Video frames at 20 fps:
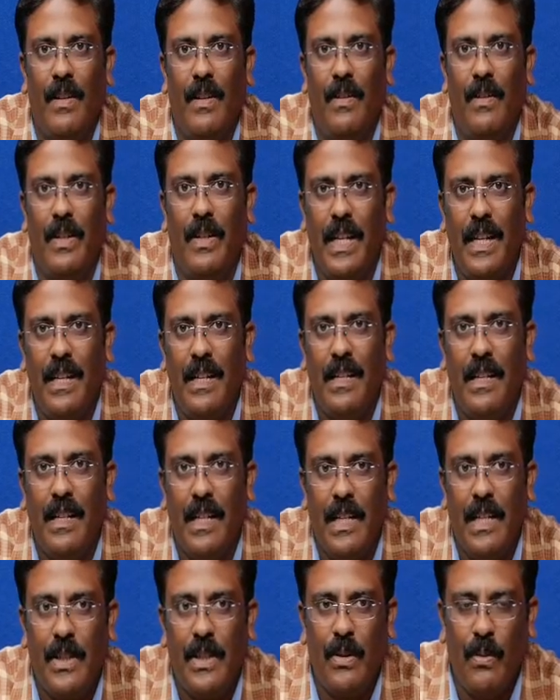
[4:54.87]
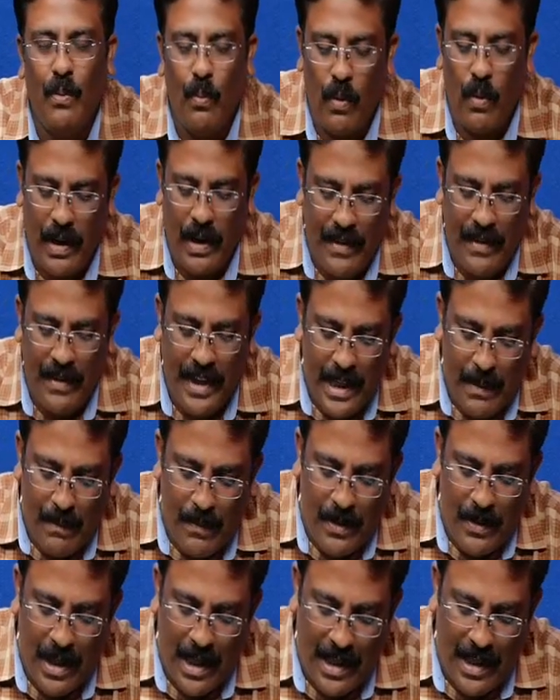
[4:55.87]
Okay. So what we can
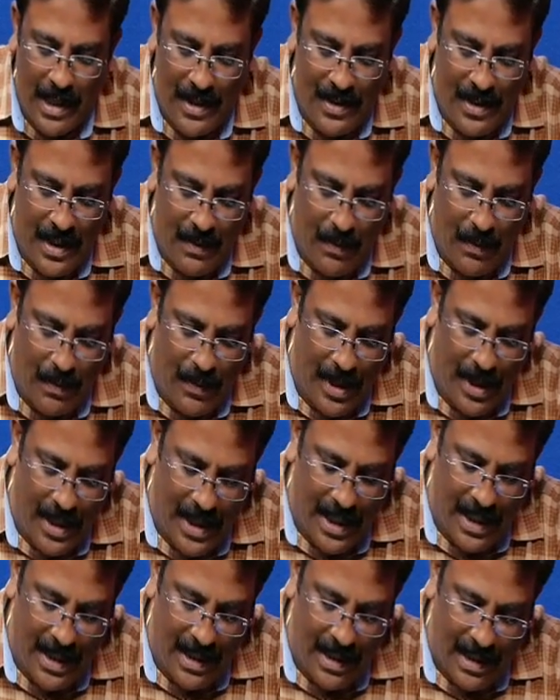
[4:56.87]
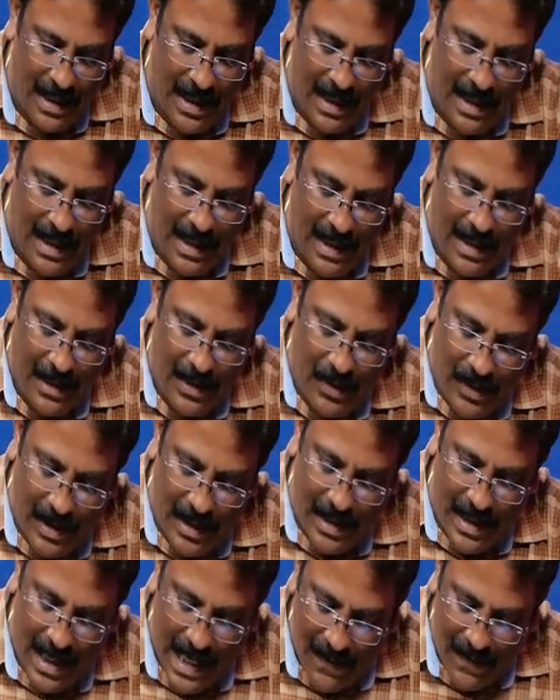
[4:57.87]
able to understand over here, so the
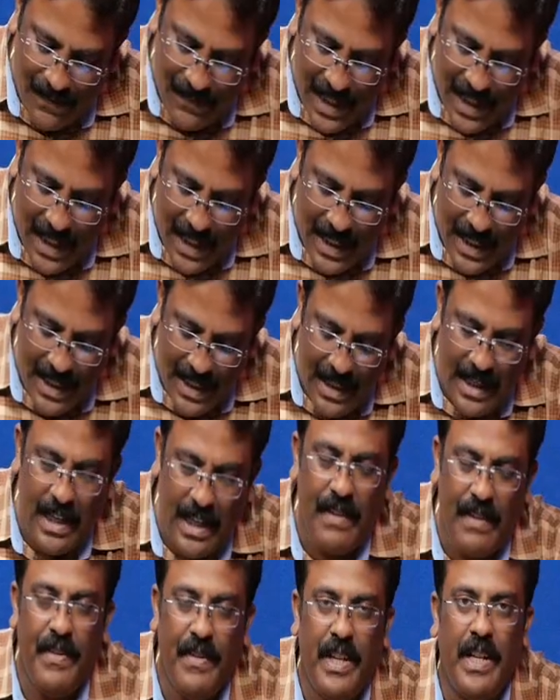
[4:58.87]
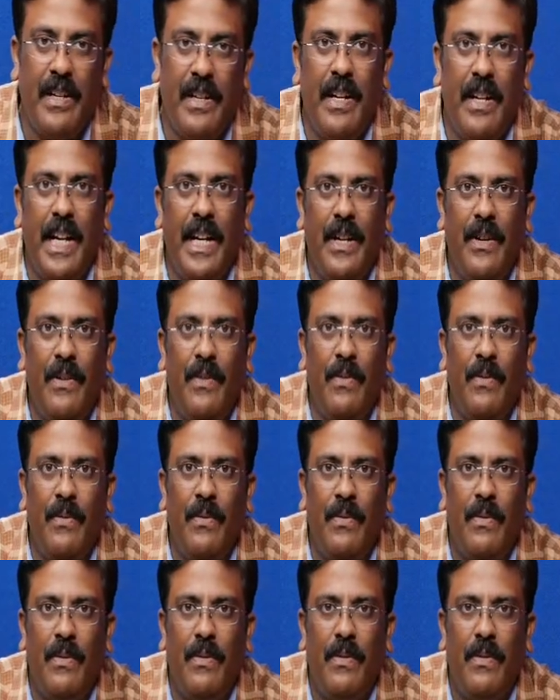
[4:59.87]
graph theory here we are trying to